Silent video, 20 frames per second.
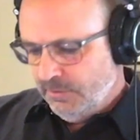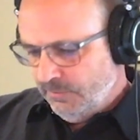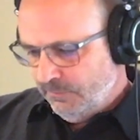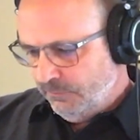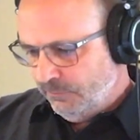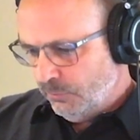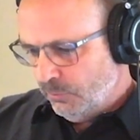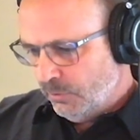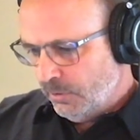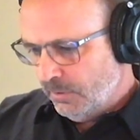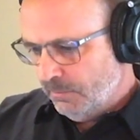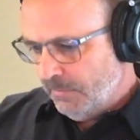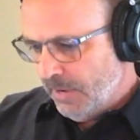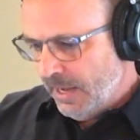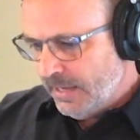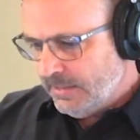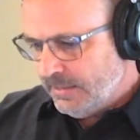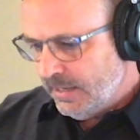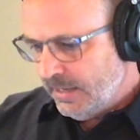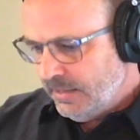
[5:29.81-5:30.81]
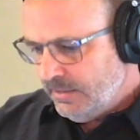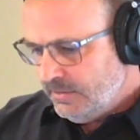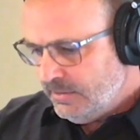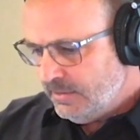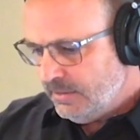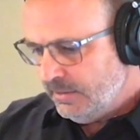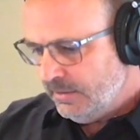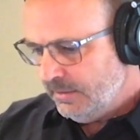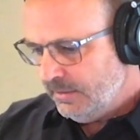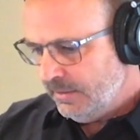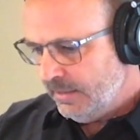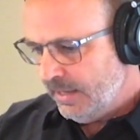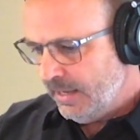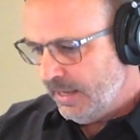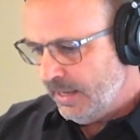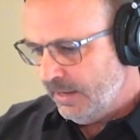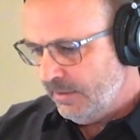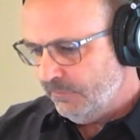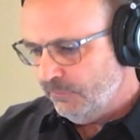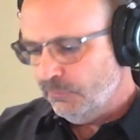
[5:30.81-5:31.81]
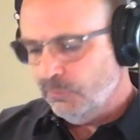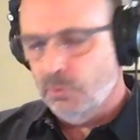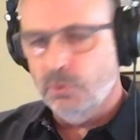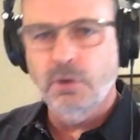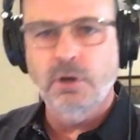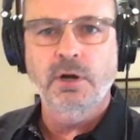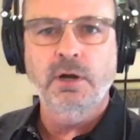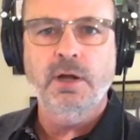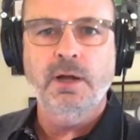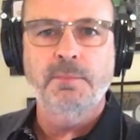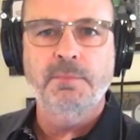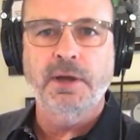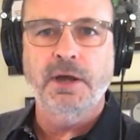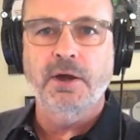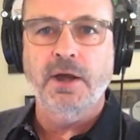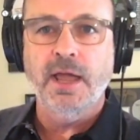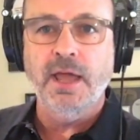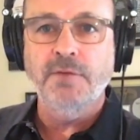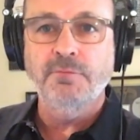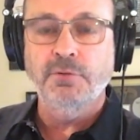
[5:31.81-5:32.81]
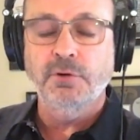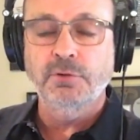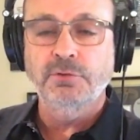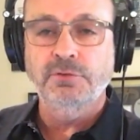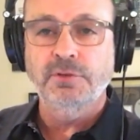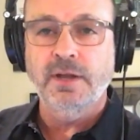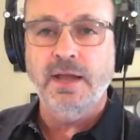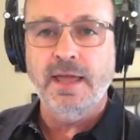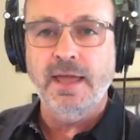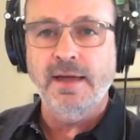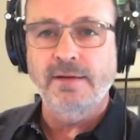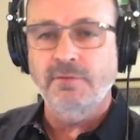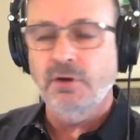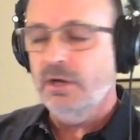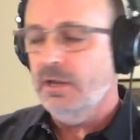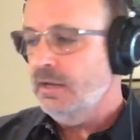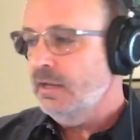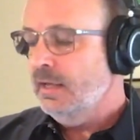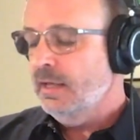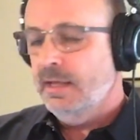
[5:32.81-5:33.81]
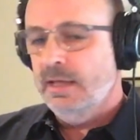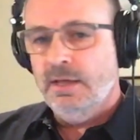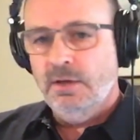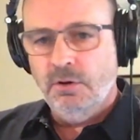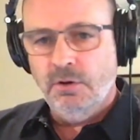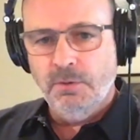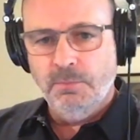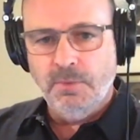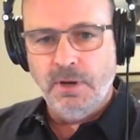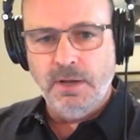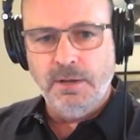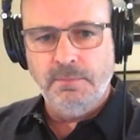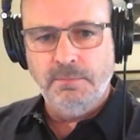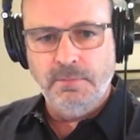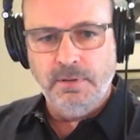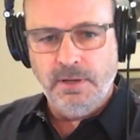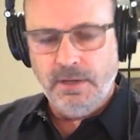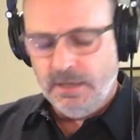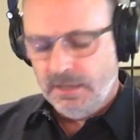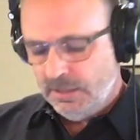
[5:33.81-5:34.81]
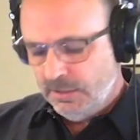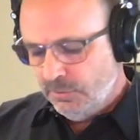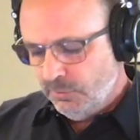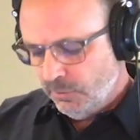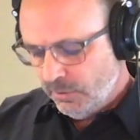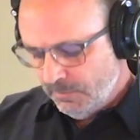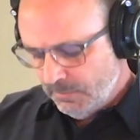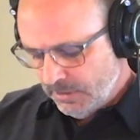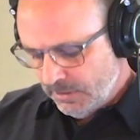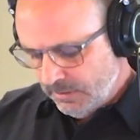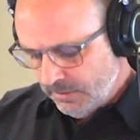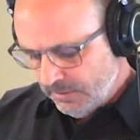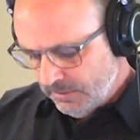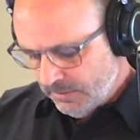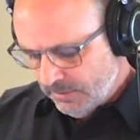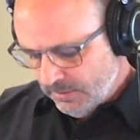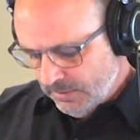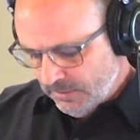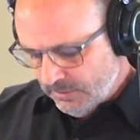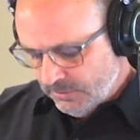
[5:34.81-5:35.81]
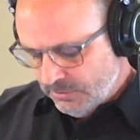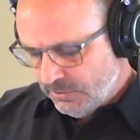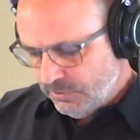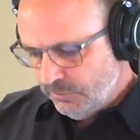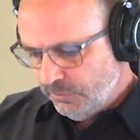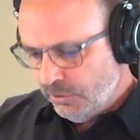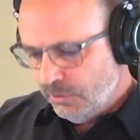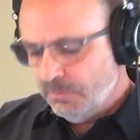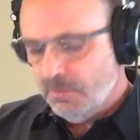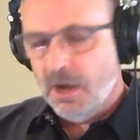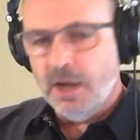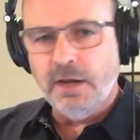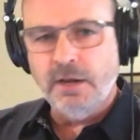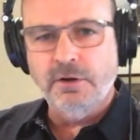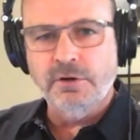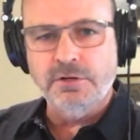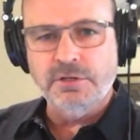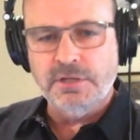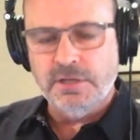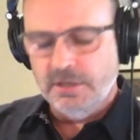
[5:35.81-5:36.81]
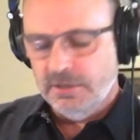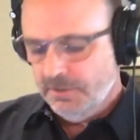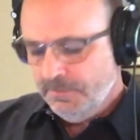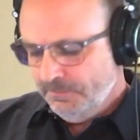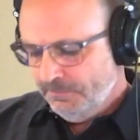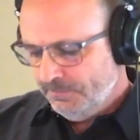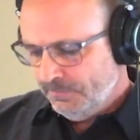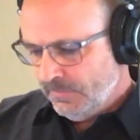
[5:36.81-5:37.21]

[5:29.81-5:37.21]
for my taste and for a pair of headphones that I have on my Neumann studio monitors here.